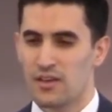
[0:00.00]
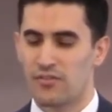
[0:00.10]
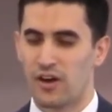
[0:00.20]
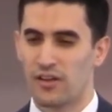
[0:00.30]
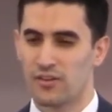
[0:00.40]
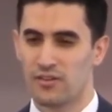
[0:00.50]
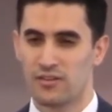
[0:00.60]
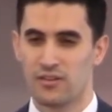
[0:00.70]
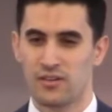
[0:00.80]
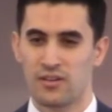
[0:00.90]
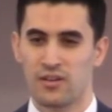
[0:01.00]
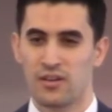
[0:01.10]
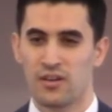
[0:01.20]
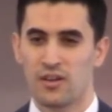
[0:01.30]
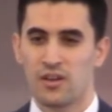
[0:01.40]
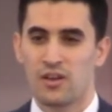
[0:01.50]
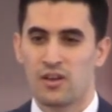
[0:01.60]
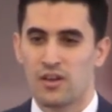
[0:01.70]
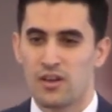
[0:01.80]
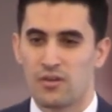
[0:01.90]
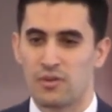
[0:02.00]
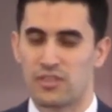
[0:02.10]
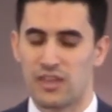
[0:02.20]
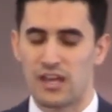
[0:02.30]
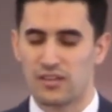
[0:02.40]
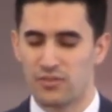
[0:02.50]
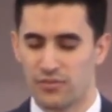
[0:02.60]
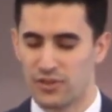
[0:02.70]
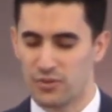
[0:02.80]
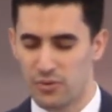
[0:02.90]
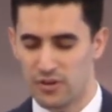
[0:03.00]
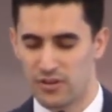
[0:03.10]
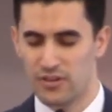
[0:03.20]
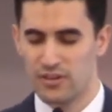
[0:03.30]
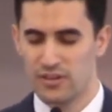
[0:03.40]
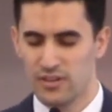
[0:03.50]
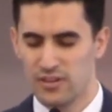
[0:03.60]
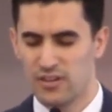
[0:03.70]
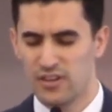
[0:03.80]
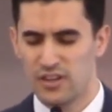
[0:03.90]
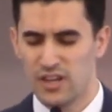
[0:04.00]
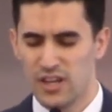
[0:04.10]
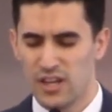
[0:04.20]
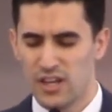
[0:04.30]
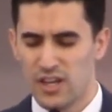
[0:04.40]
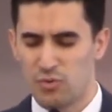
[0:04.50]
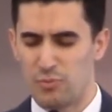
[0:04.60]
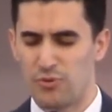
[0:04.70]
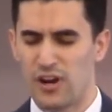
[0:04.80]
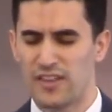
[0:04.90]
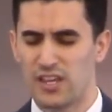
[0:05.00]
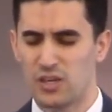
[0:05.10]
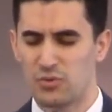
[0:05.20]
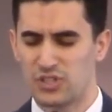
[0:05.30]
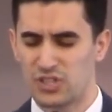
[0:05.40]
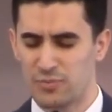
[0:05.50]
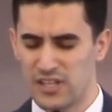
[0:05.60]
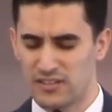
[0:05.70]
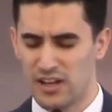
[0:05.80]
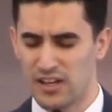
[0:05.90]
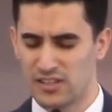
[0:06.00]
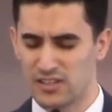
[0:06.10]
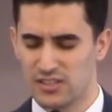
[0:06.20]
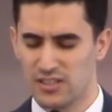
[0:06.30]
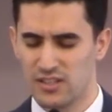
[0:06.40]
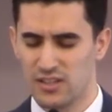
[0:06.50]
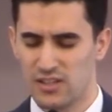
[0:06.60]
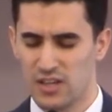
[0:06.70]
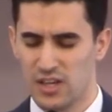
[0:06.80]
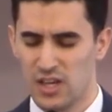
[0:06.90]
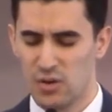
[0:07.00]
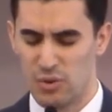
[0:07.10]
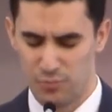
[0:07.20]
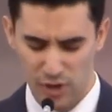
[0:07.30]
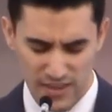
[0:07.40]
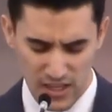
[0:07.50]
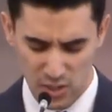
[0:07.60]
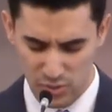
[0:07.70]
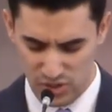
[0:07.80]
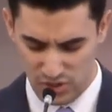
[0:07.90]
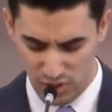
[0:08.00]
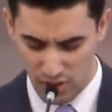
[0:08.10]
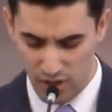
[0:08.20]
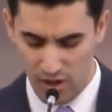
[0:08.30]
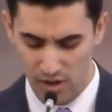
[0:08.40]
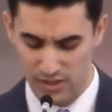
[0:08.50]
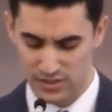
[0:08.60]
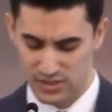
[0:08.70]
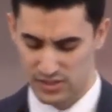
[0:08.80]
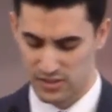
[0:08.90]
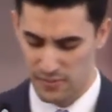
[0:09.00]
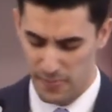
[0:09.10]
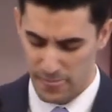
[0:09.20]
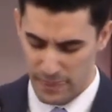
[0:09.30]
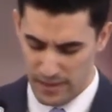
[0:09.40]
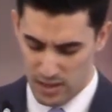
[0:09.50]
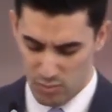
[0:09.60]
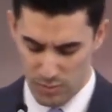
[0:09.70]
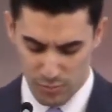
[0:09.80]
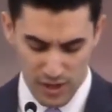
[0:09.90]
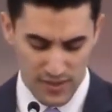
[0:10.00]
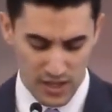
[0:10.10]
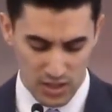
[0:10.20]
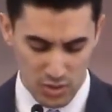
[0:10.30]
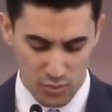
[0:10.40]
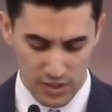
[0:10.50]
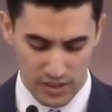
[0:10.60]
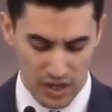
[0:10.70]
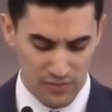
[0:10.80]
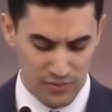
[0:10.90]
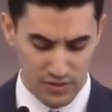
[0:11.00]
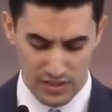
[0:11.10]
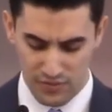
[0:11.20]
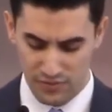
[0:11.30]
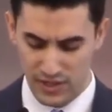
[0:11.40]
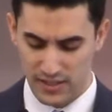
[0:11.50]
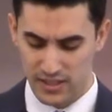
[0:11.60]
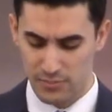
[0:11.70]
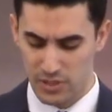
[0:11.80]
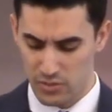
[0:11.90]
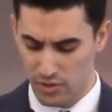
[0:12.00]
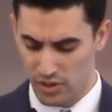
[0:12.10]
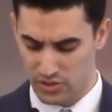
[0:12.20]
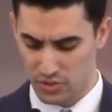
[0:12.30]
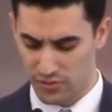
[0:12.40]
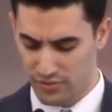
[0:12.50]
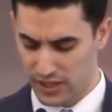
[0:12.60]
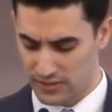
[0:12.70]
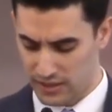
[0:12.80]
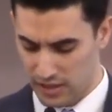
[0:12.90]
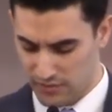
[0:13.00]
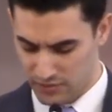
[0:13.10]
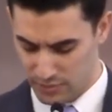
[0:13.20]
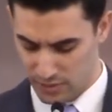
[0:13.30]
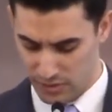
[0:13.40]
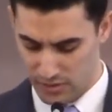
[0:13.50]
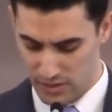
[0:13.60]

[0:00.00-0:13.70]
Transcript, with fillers: Father, we thank you for your word. We pray that you would speak to us. We pray that you would stir our hearts. We pray that you would comfort the afflicted, but you would also afflict the comfortable.